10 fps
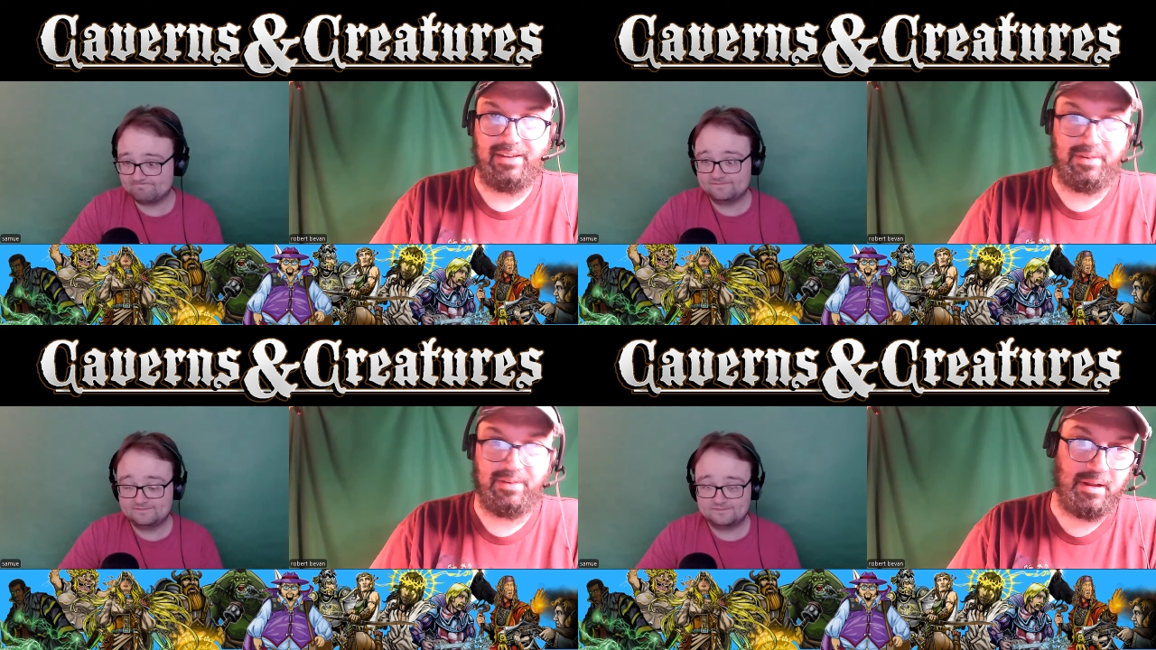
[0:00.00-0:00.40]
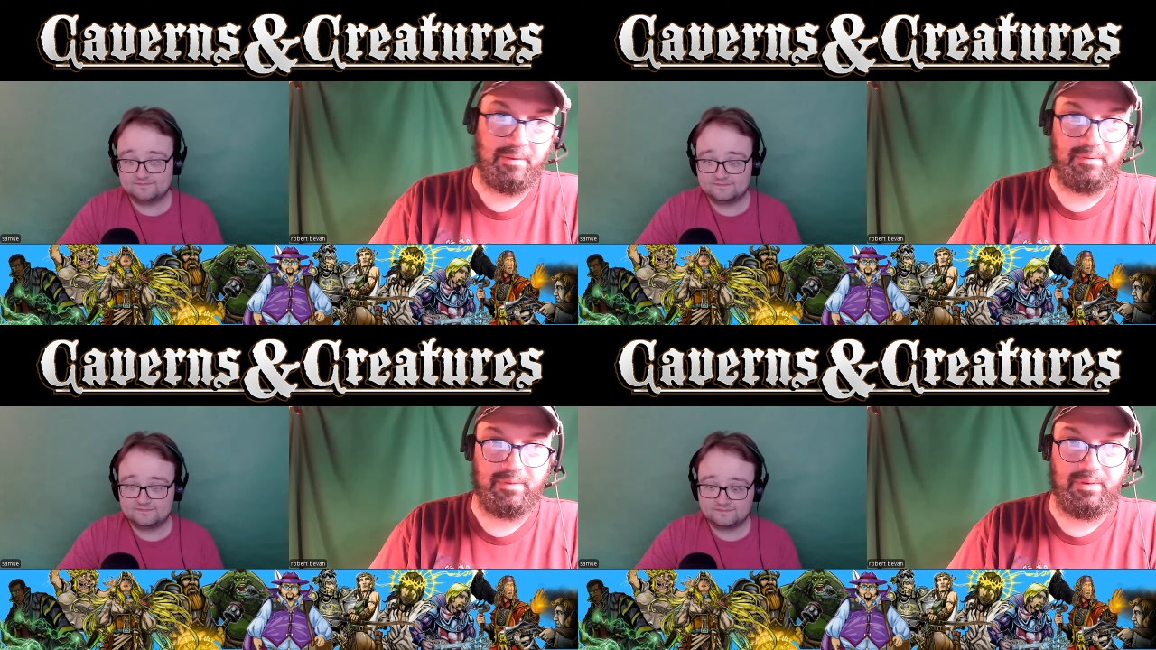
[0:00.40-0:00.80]
Speaker 1: uh,
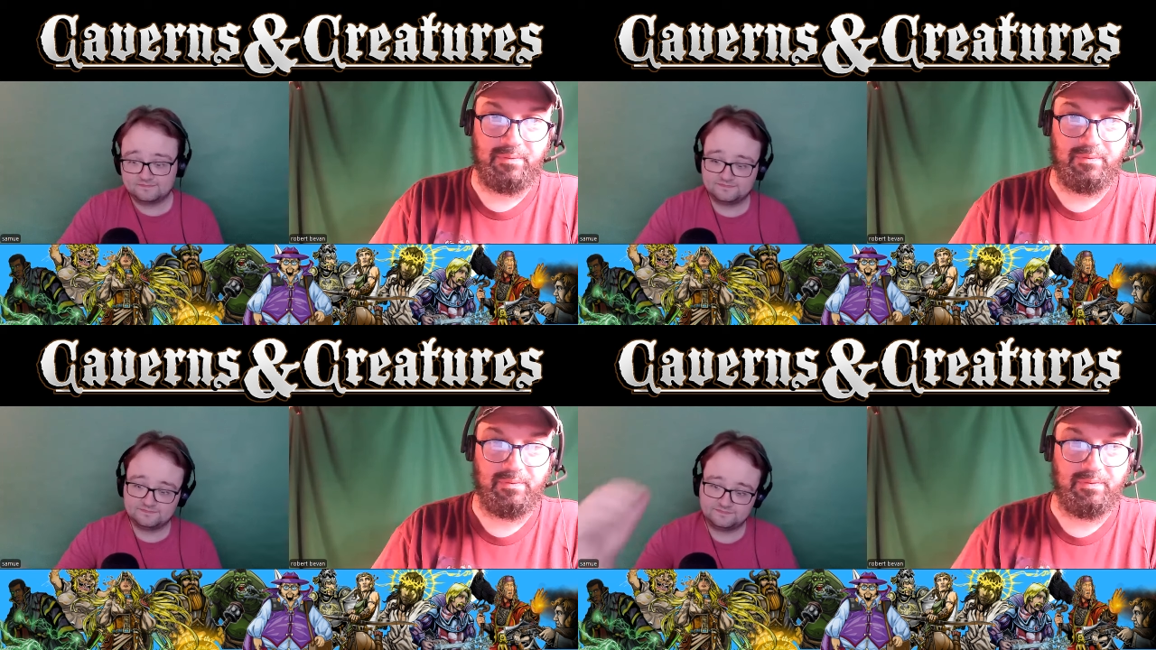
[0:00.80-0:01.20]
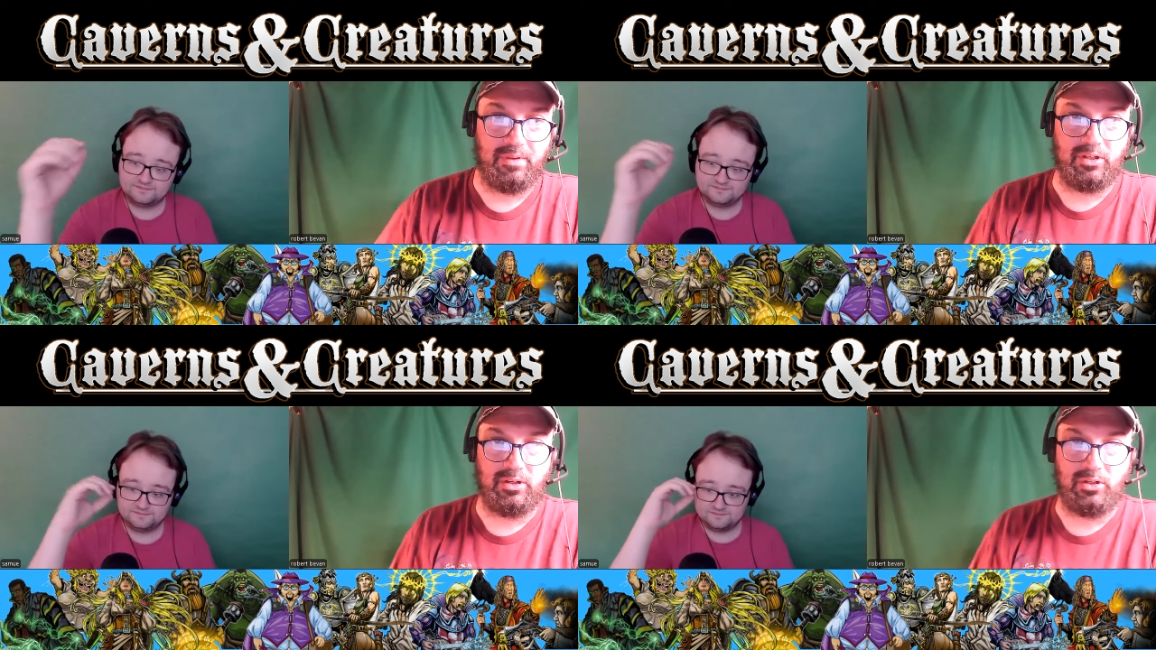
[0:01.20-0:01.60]
mm,
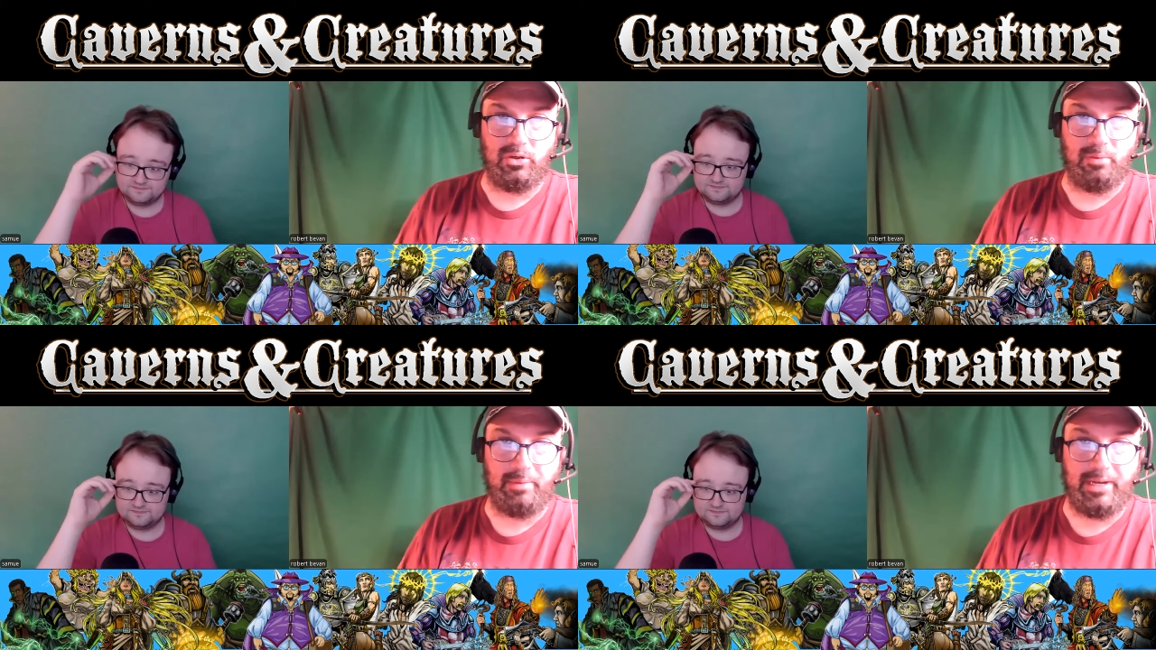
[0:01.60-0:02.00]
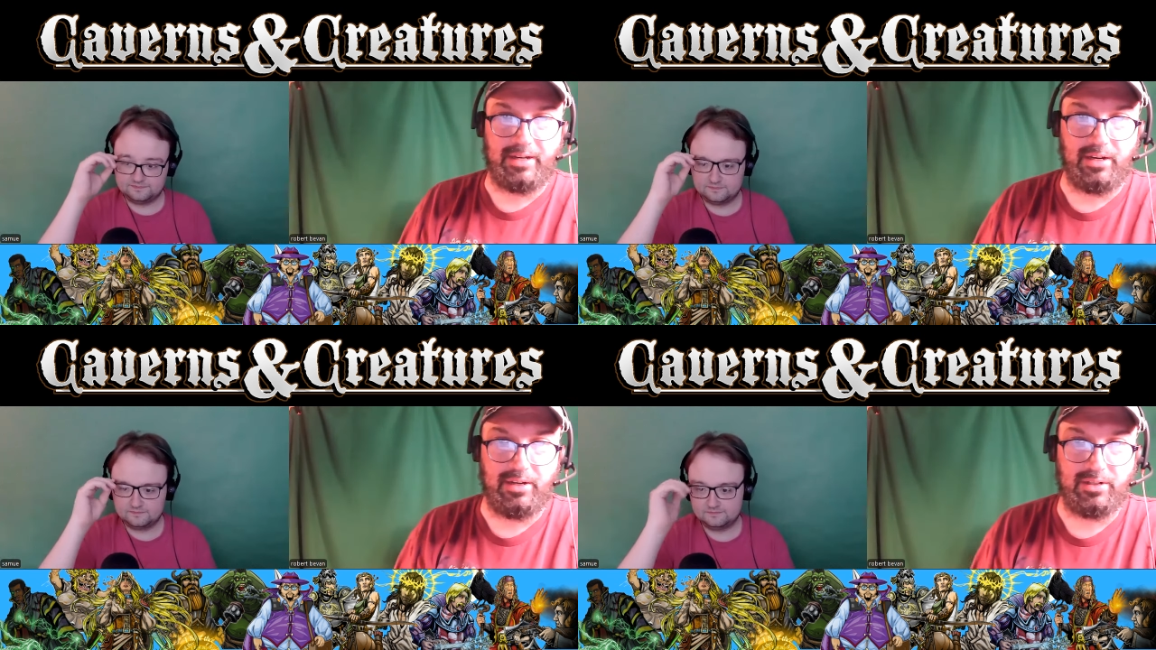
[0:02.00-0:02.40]
going
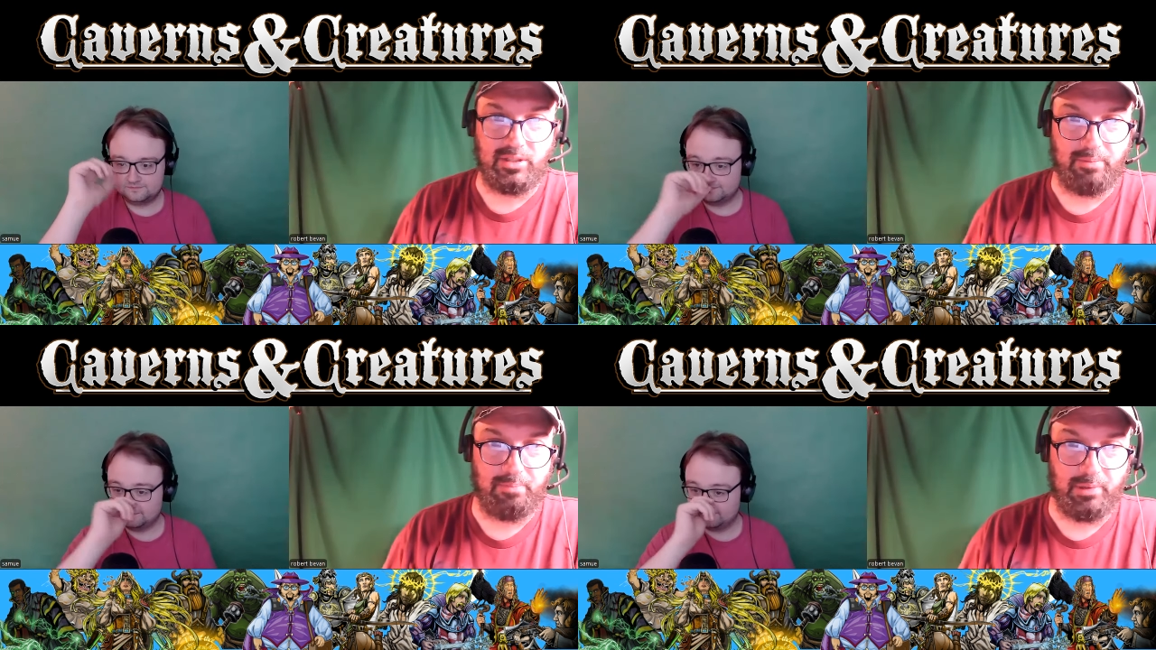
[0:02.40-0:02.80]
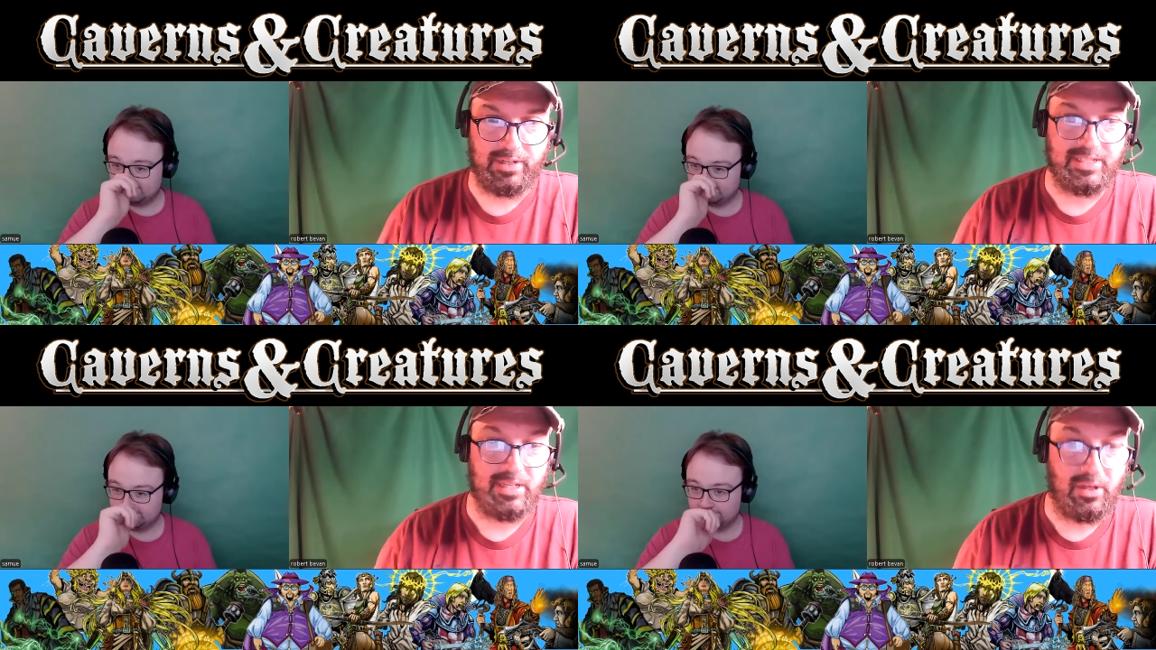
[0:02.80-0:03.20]
back uh, to the
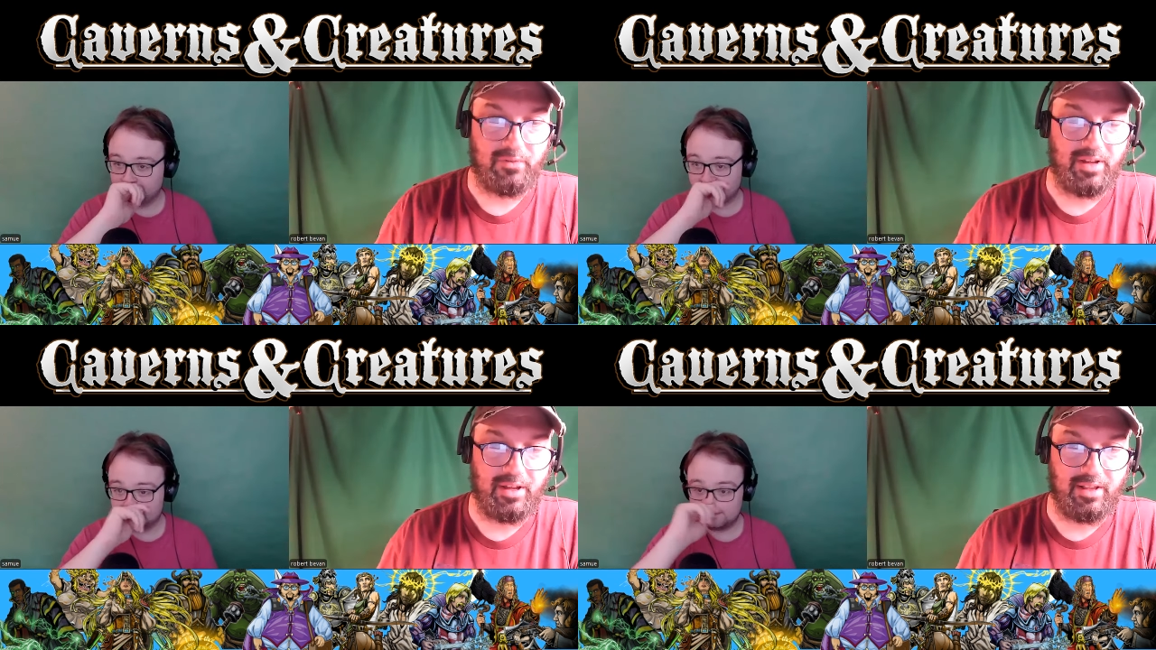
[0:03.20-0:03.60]
book itself.